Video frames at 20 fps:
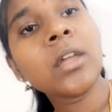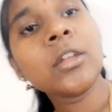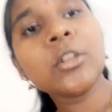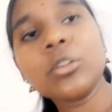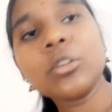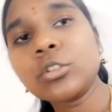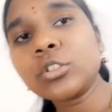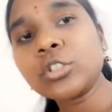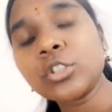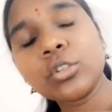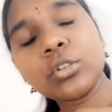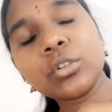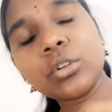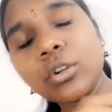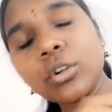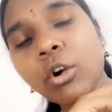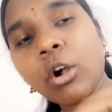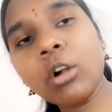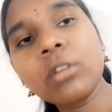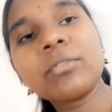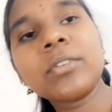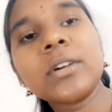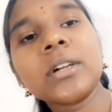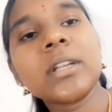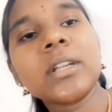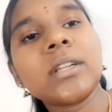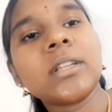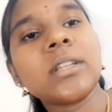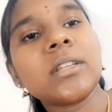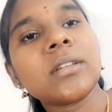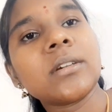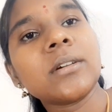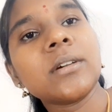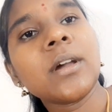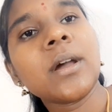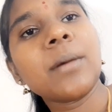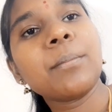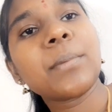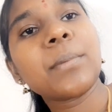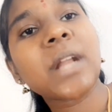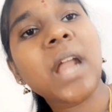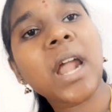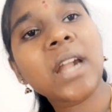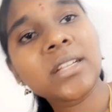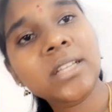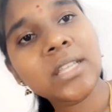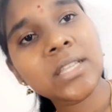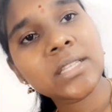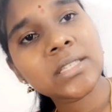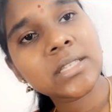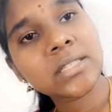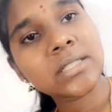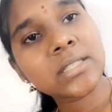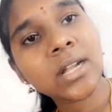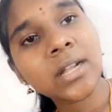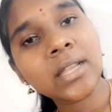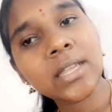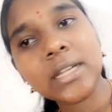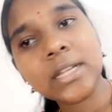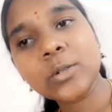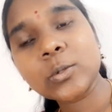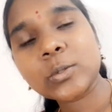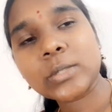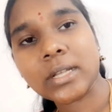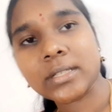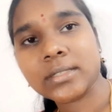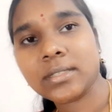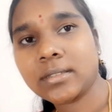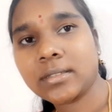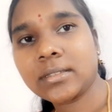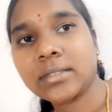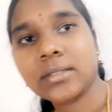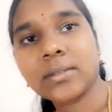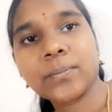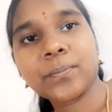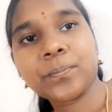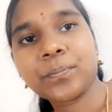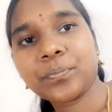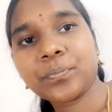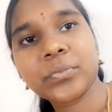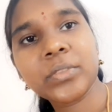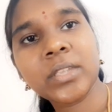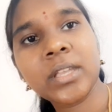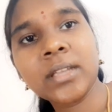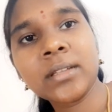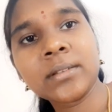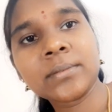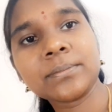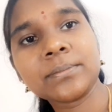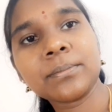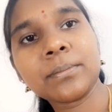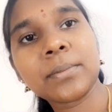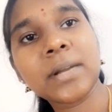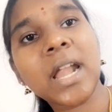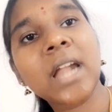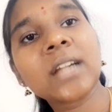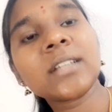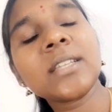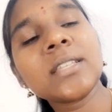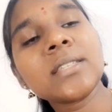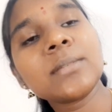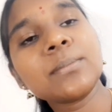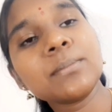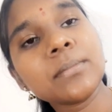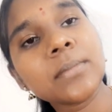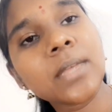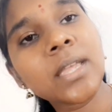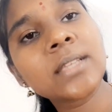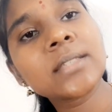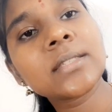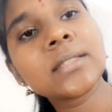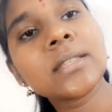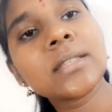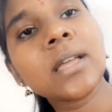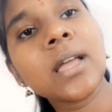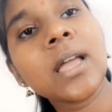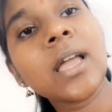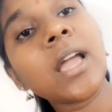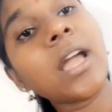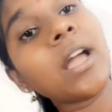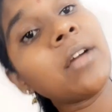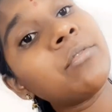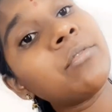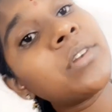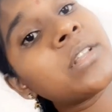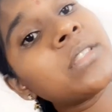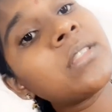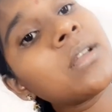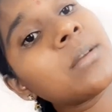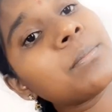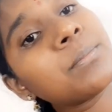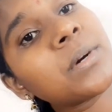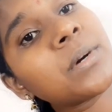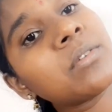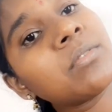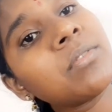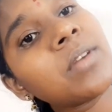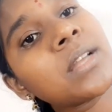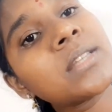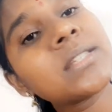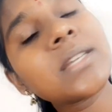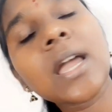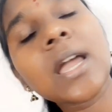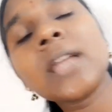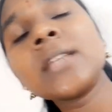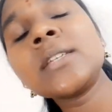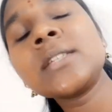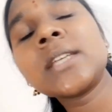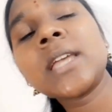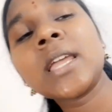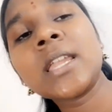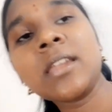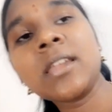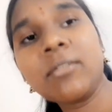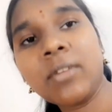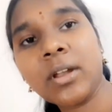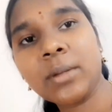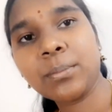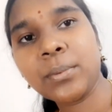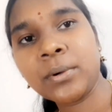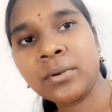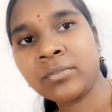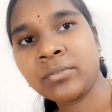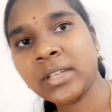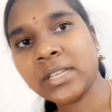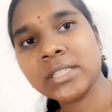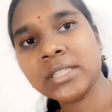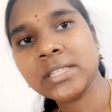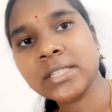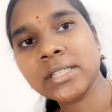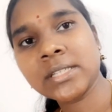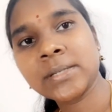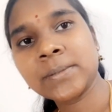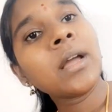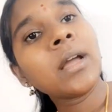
you should not forget it. Practice is the key to success. Okay, practice makes everything perfect and anyone perfect.